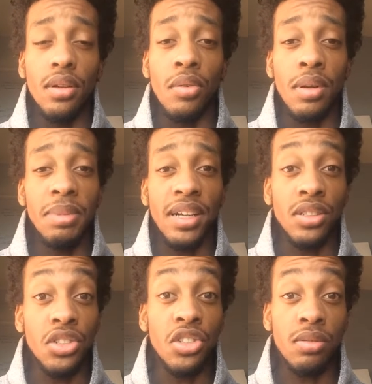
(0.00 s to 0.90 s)
going
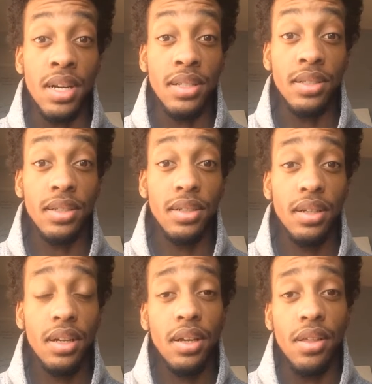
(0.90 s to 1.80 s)
back to trust,
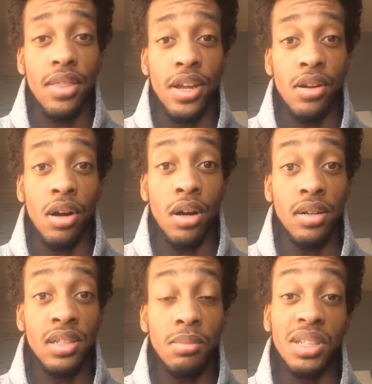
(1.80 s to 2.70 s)
there
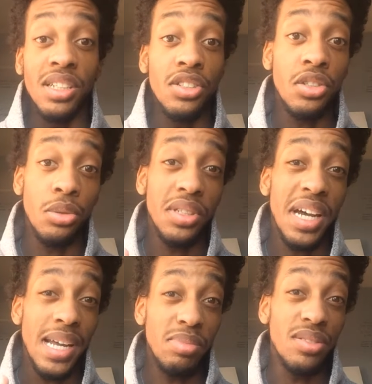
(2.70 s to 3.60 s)
are typically two
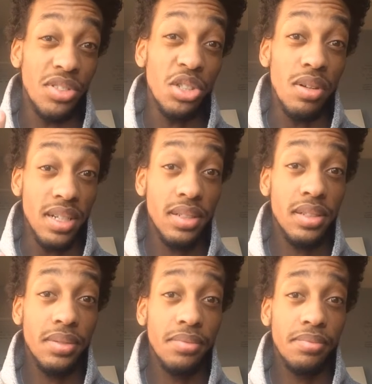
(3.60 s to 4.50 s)
types of
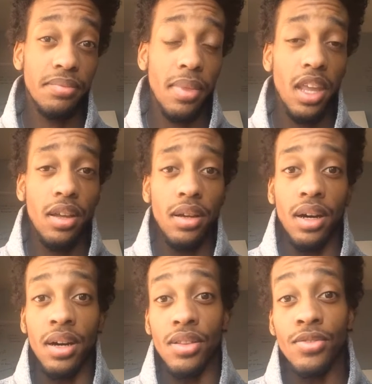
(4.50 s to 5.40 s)
trust.
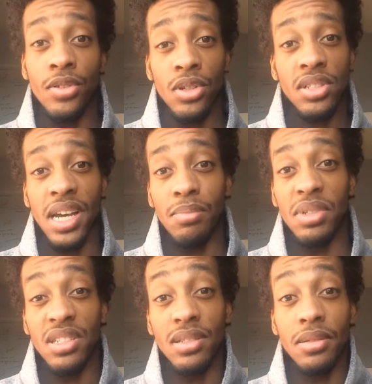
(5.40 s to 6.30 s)
The first
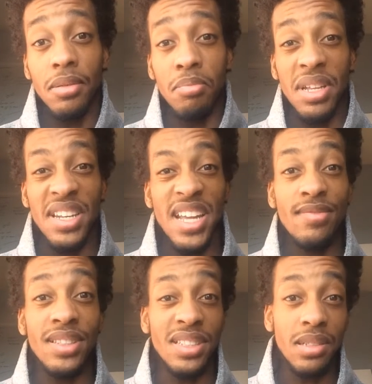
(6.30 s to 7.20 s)
type is
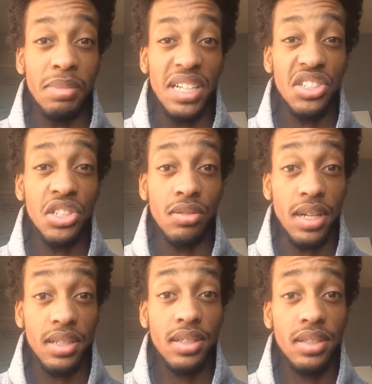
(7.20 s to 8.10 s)
benevolence-based
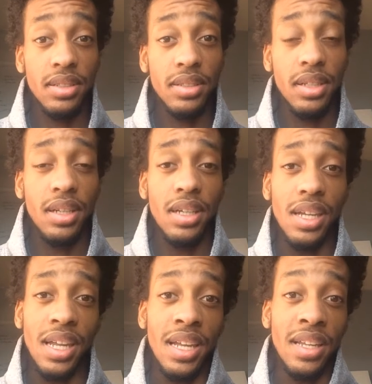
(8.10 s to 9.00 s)
trust,
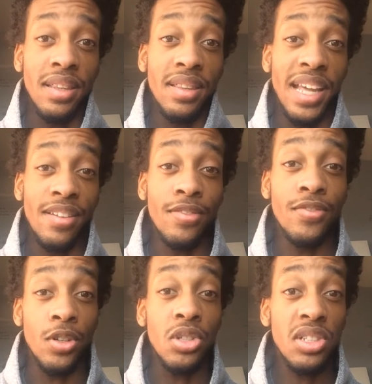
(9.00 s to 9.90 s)
and that
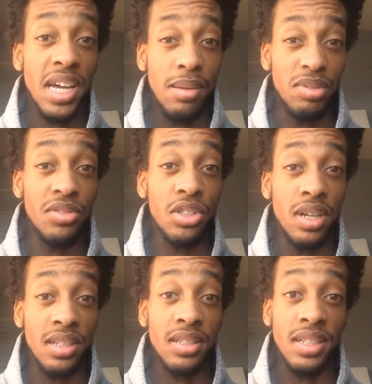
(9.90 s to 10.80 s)
first type of
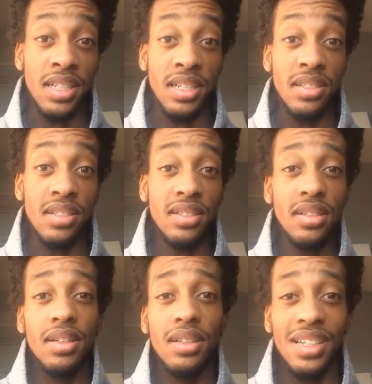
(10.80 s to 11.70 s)
trust
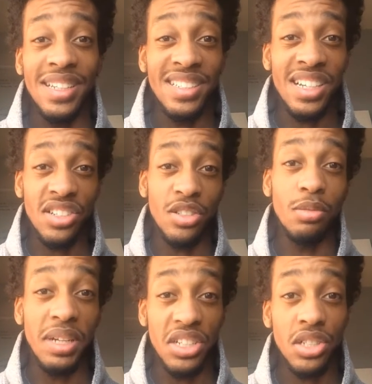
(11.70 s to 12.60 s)
is
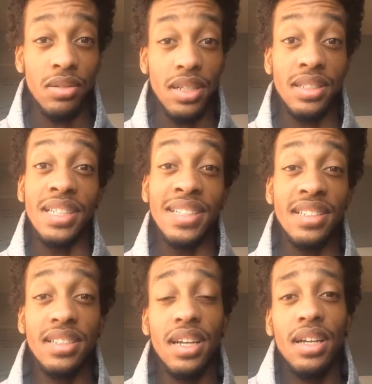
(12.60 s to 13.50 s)
intentional-based trust.
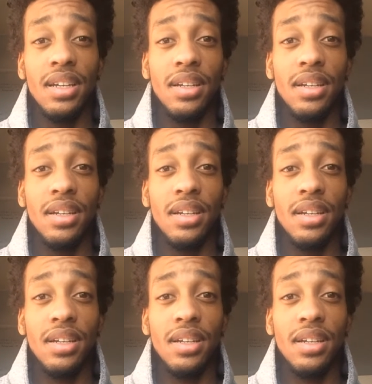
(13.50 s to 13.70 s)
It's,